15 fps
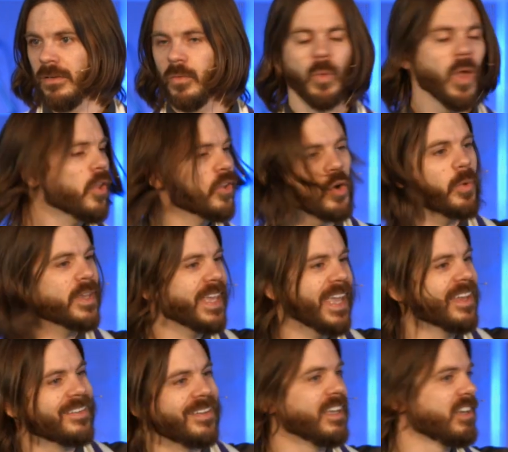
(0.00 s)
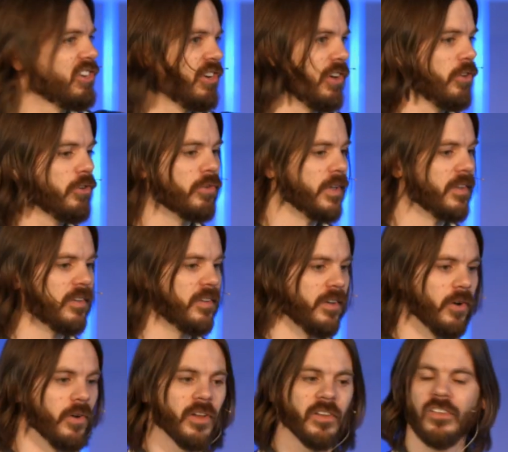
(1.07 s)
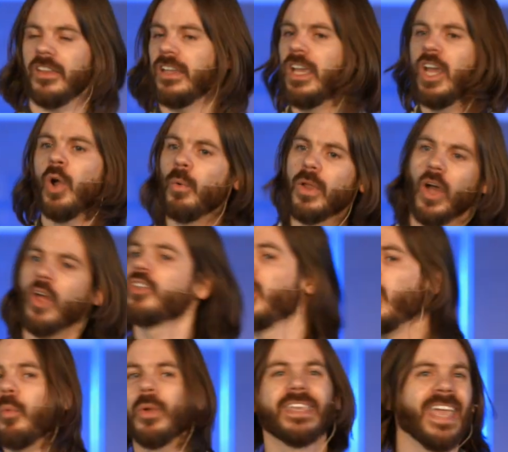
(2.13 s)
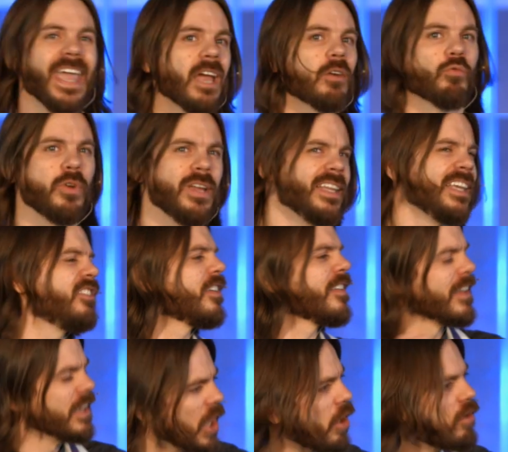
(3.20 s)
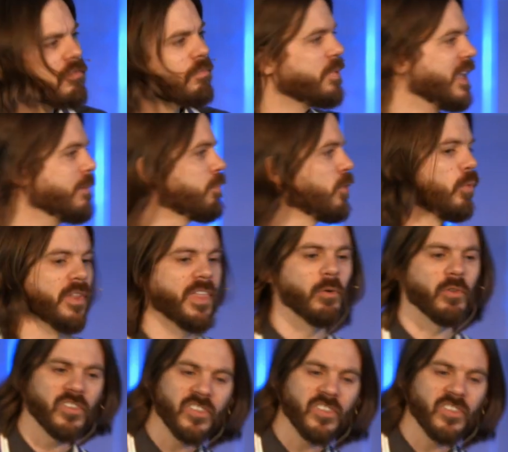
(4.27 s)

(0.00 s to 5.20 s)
We all know we can't take children seriously. We all know we can't really just love people without